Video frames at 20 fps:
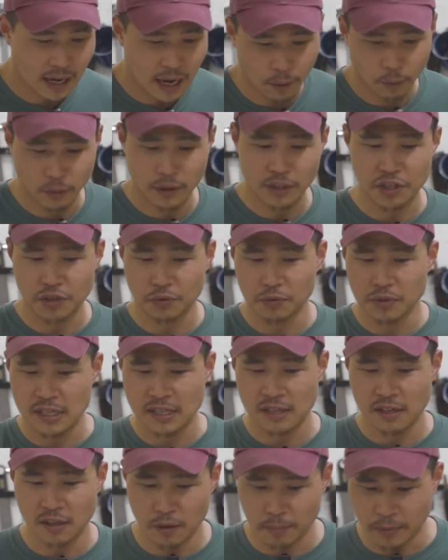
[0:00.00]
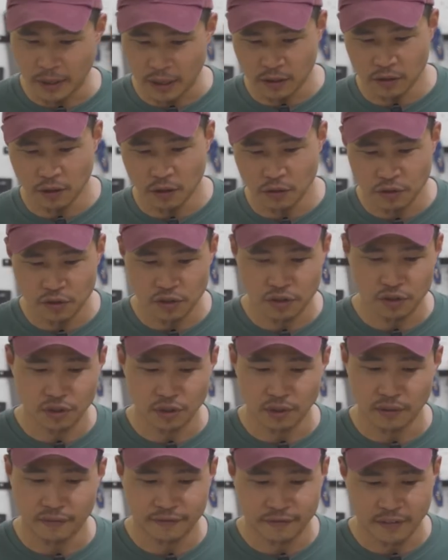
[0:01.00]
I wish it was a little bit closer to
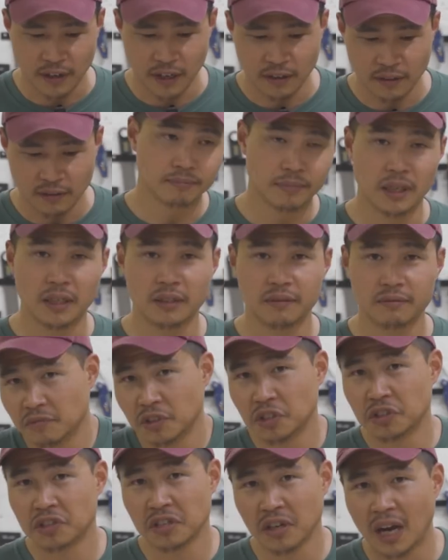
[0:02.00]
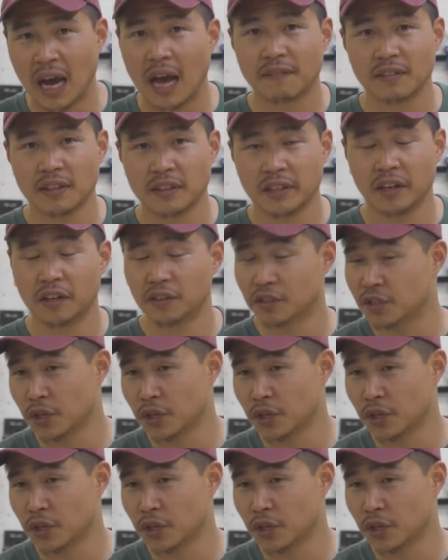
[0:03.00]
the front, but you still have it there.